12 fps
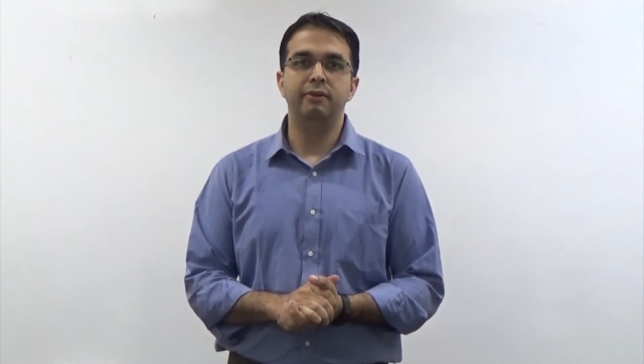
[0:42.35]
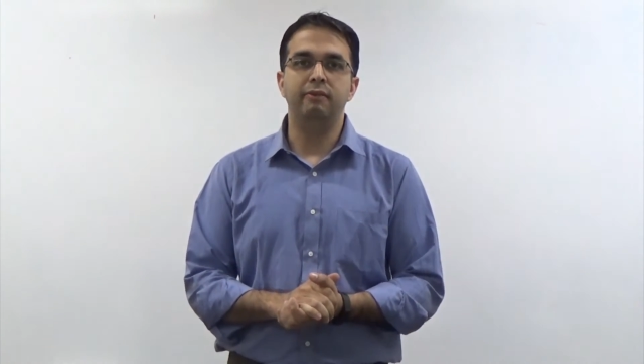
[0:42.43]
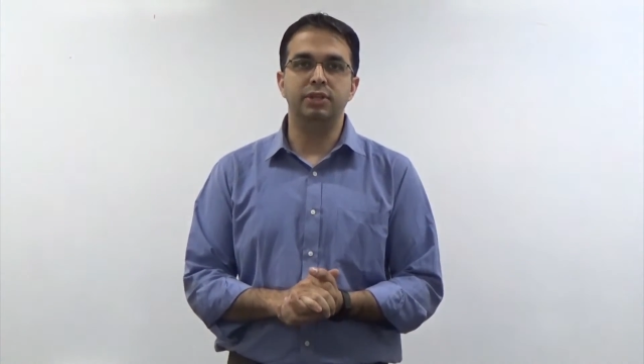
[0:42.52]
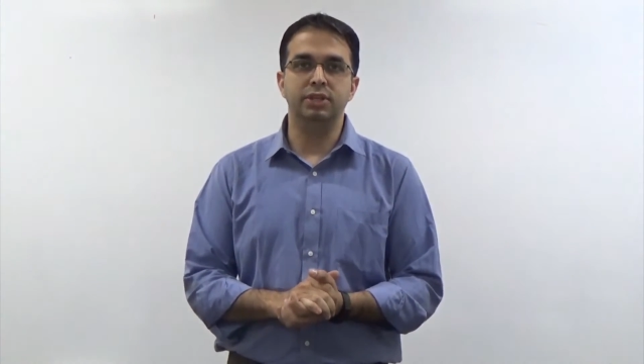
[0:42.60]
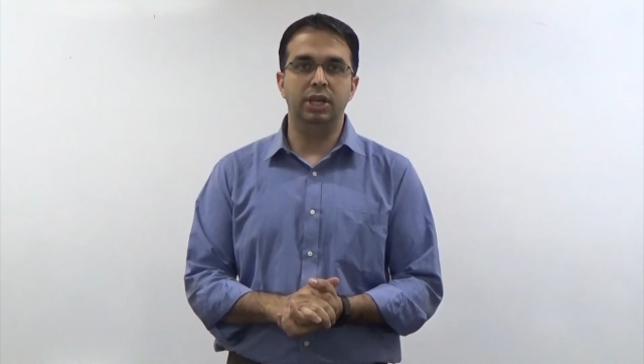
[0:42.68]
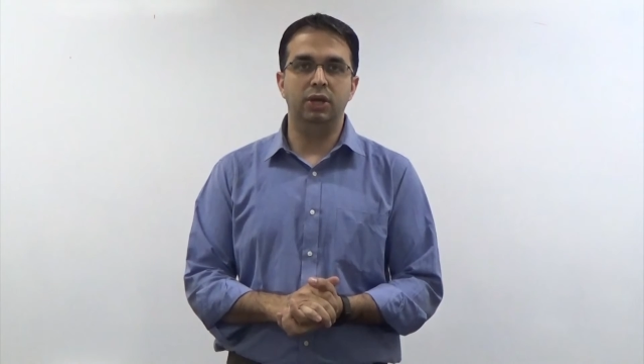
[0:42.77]

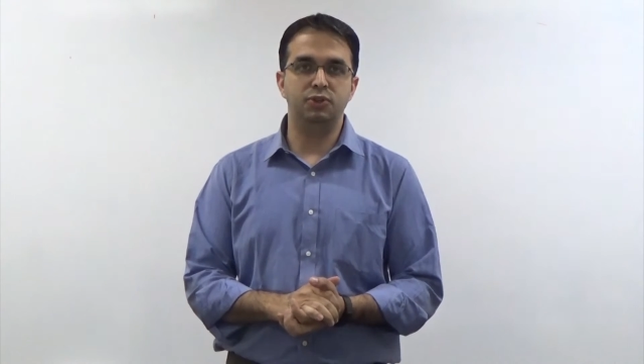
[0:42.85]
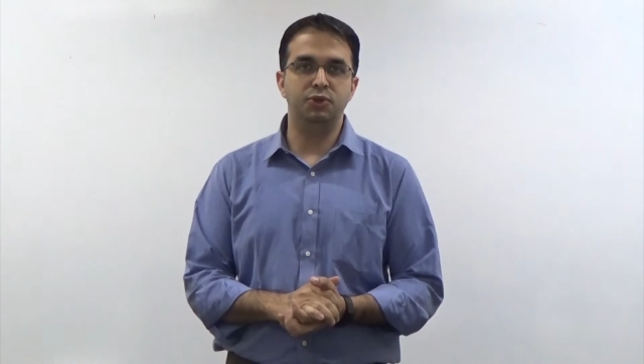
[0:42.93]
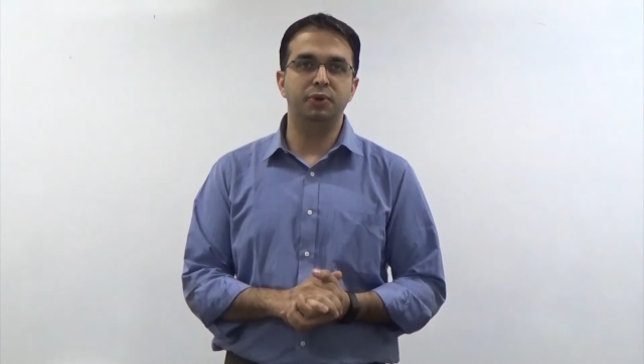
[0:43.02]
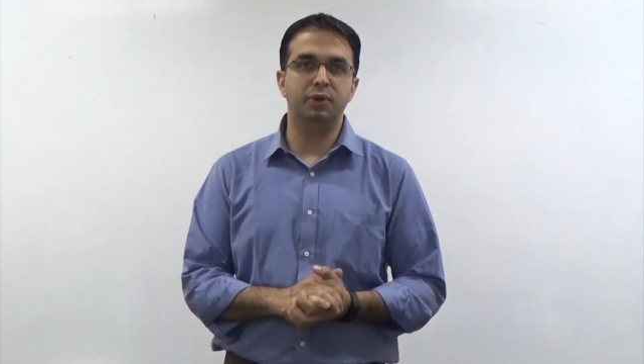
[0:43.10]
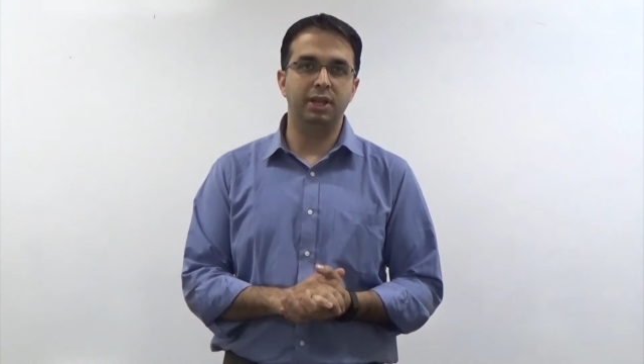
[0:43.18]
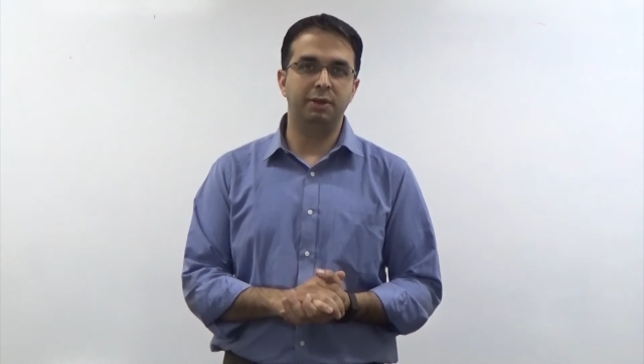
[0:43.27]
which allows you
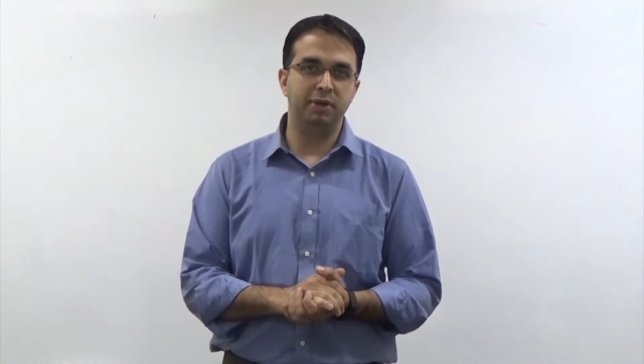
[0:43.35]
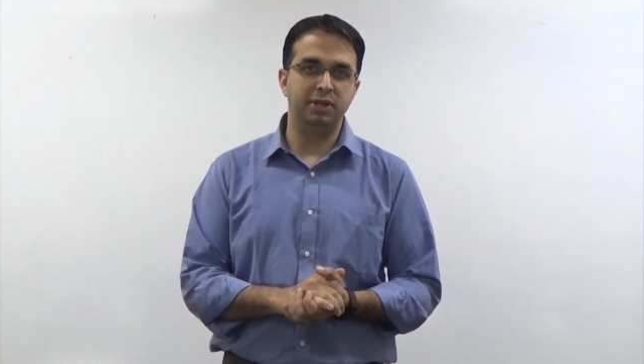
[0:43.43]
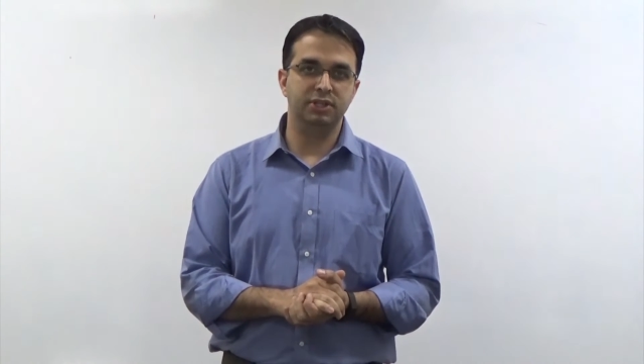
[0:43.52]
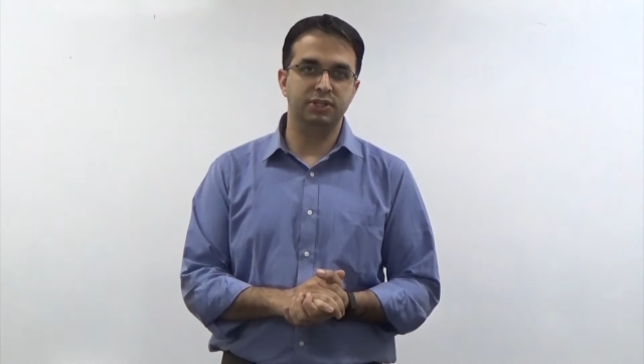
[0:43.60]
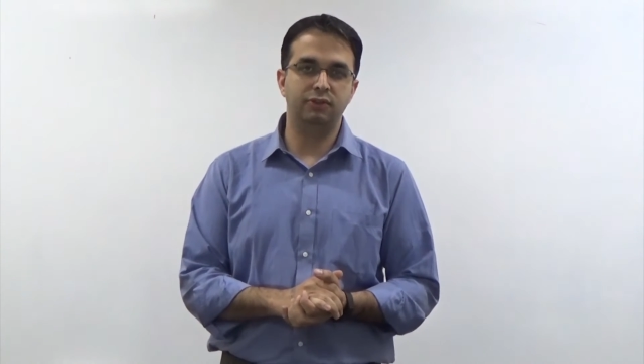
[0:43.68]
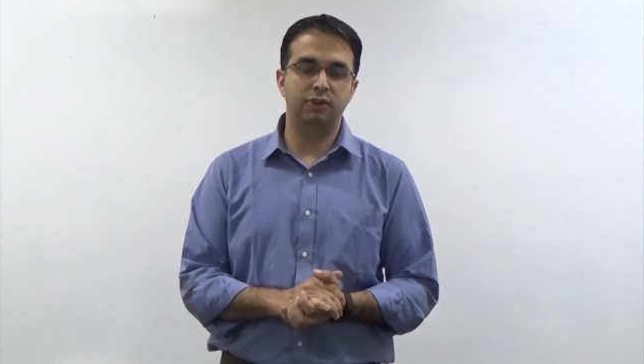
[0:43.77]
to click
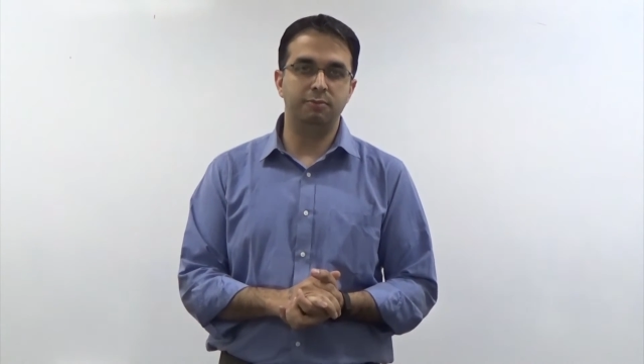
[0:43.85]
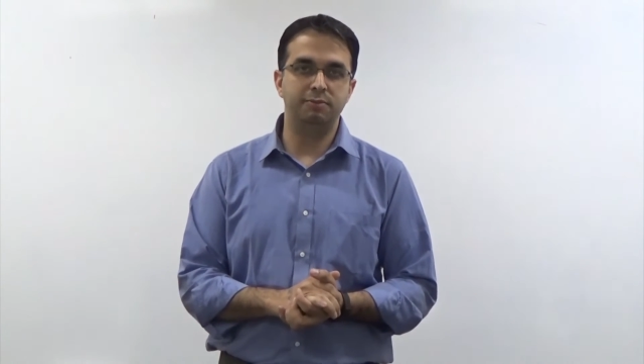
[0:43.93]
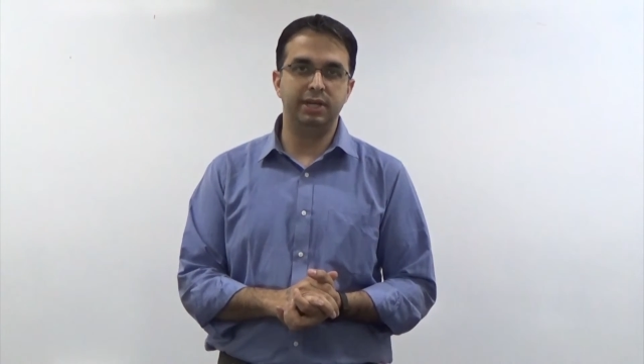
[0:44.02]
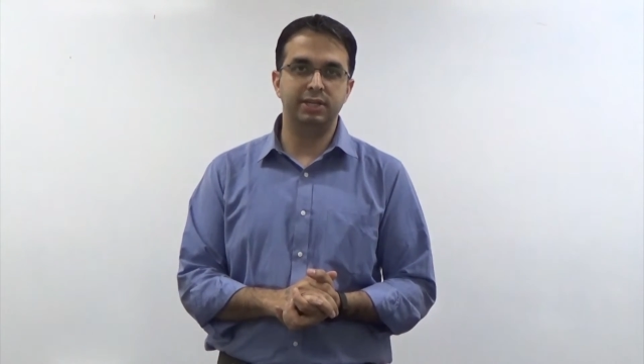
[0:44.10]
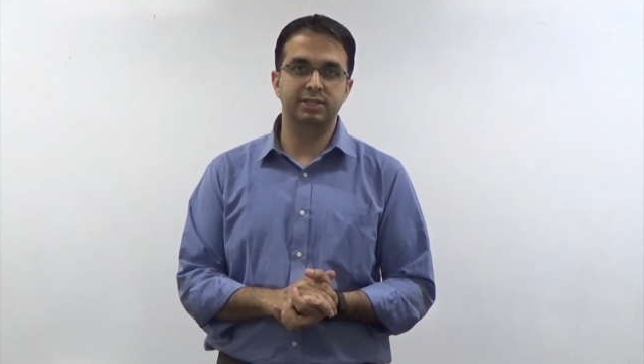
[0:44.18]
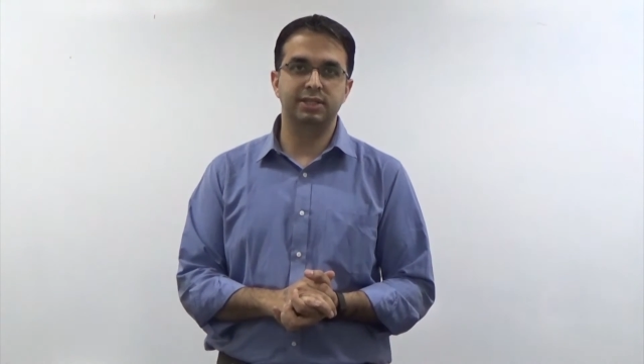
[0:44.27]
pictures of the
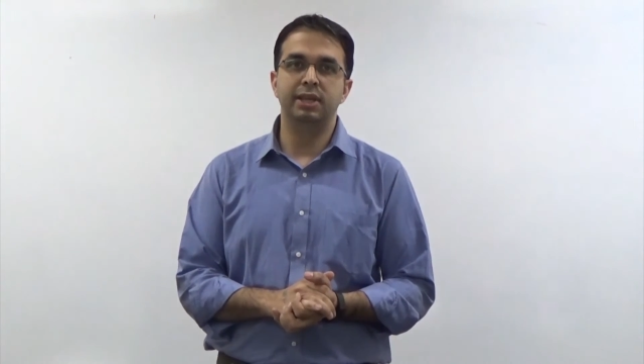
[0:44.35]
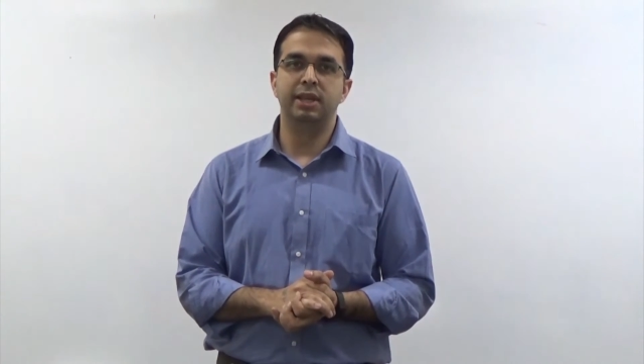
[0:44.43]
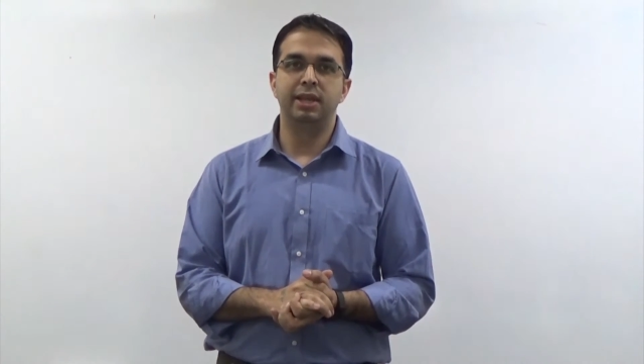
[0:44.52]
objects